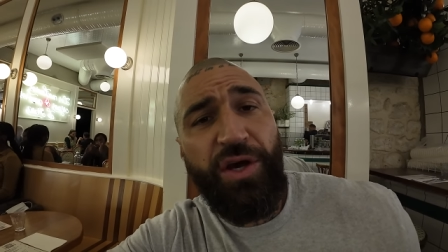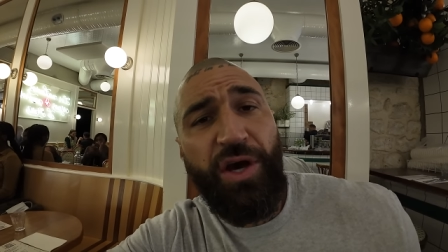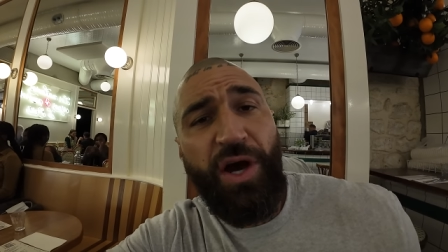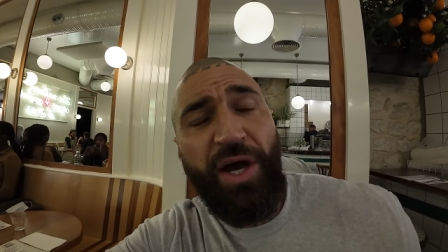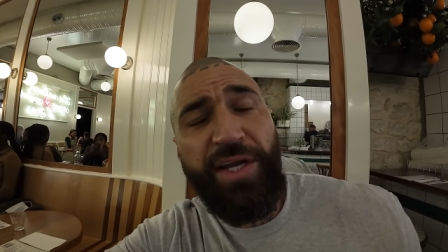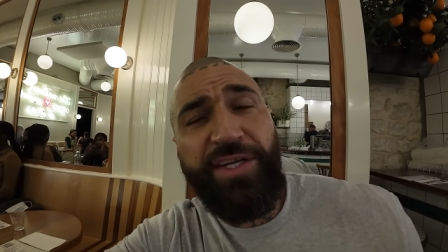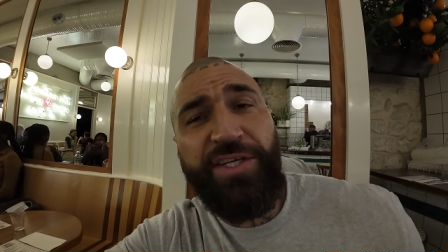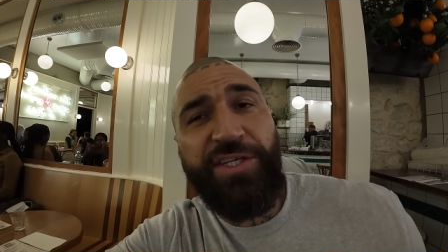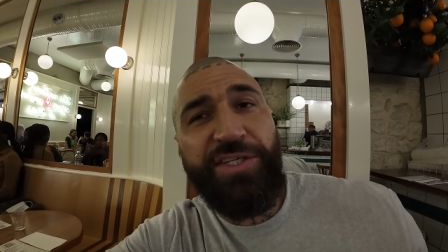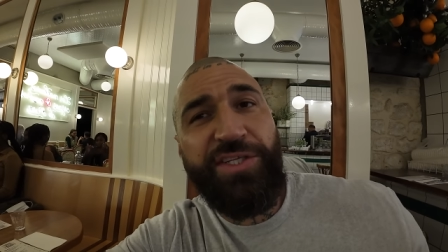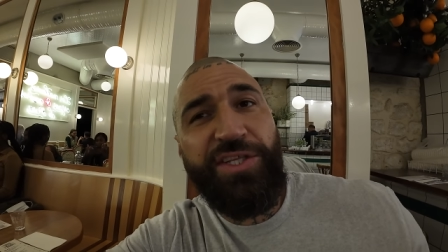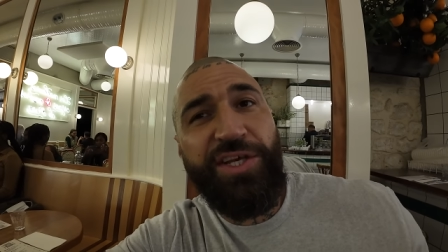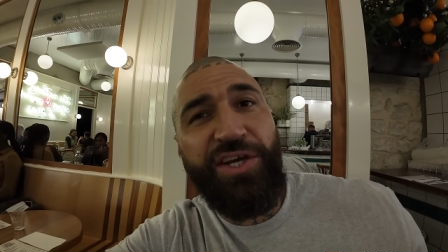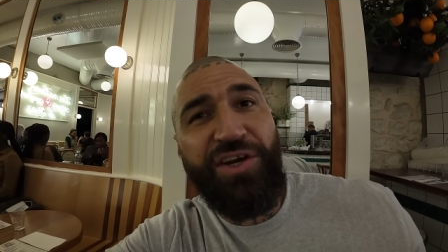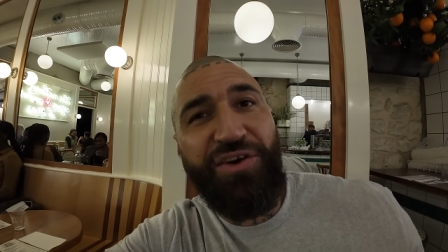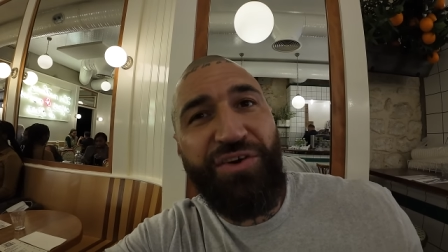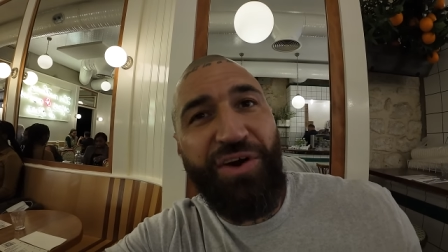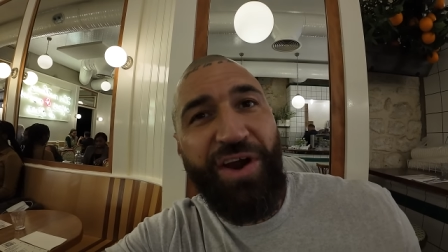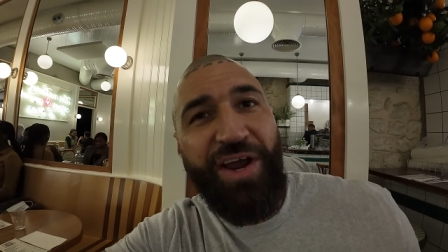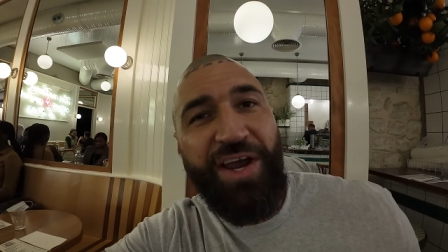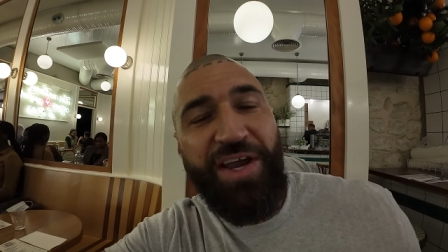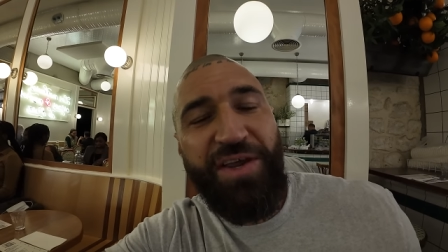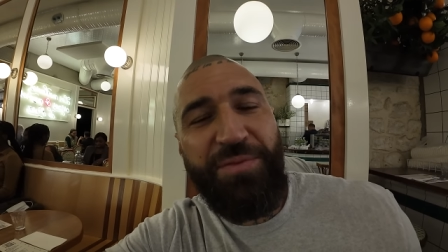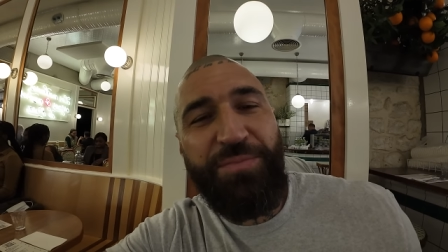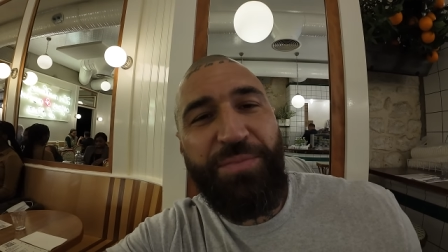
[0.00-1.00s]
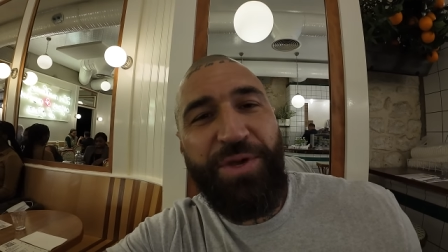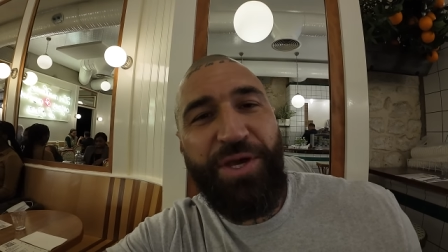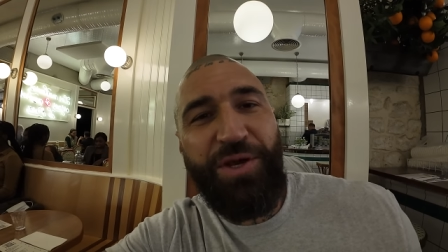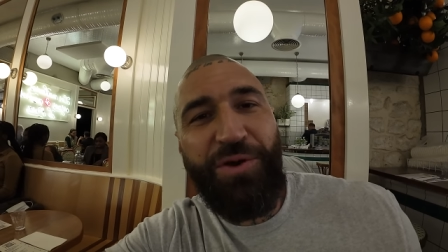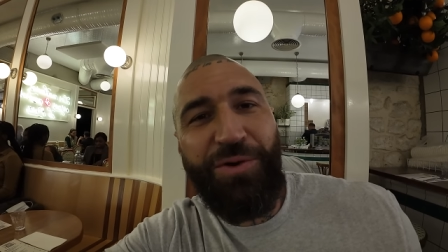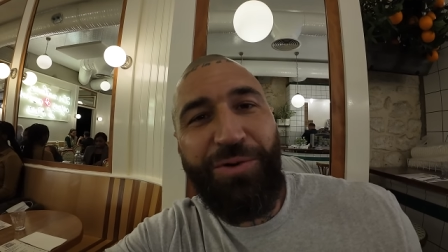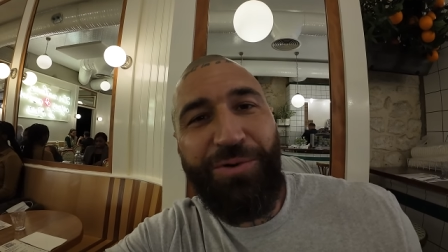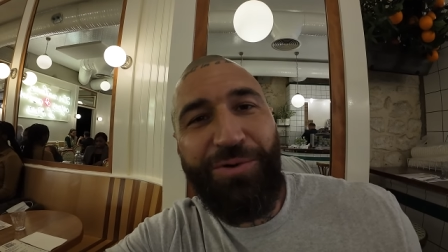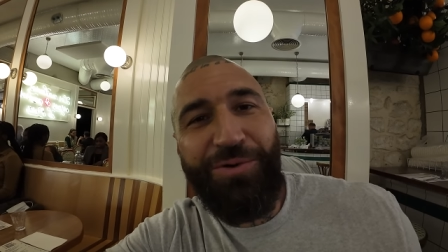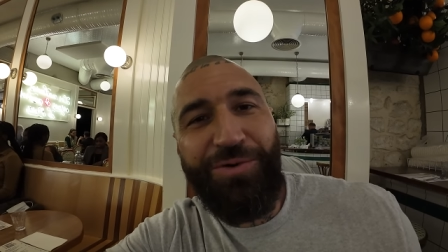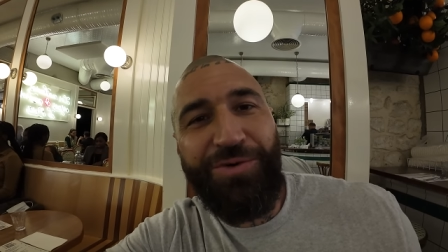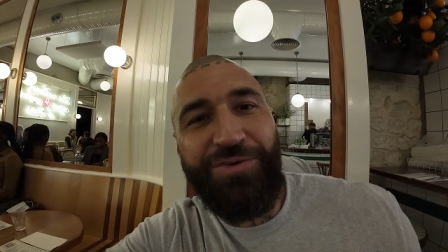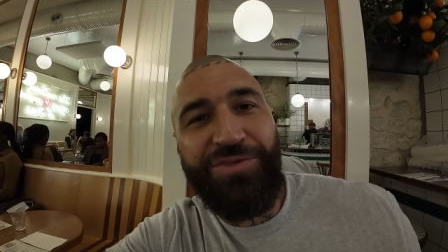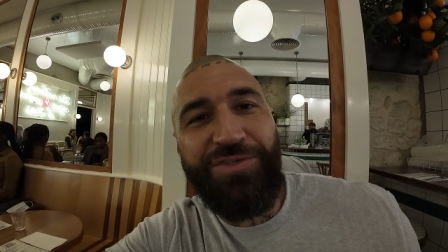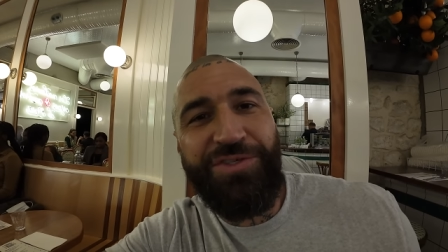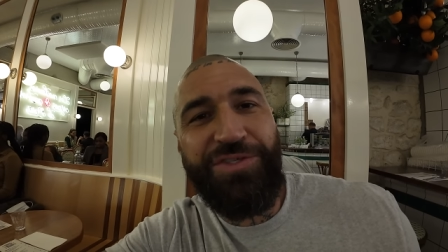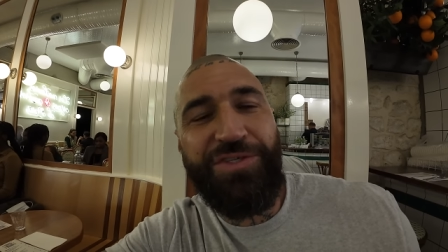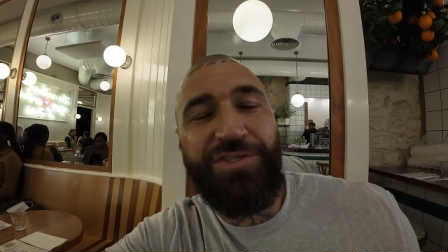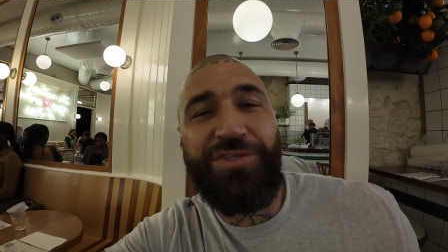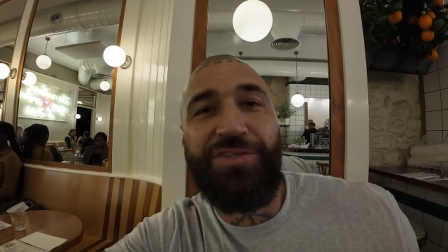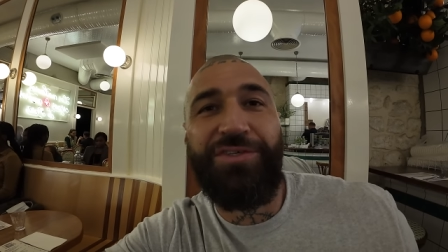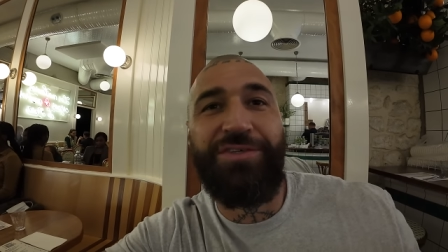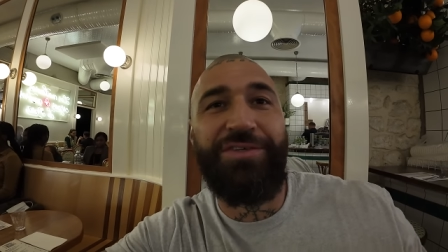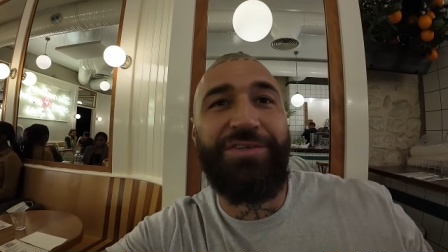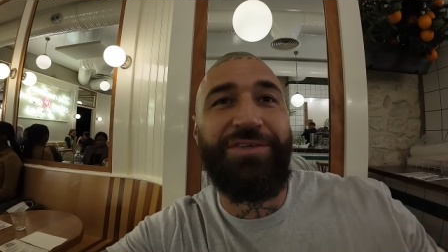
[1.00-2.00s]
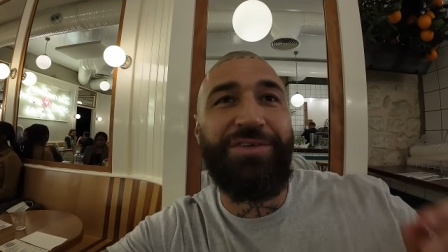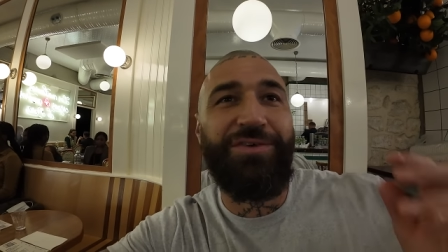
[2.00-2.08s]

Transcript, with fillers: I just agreed because,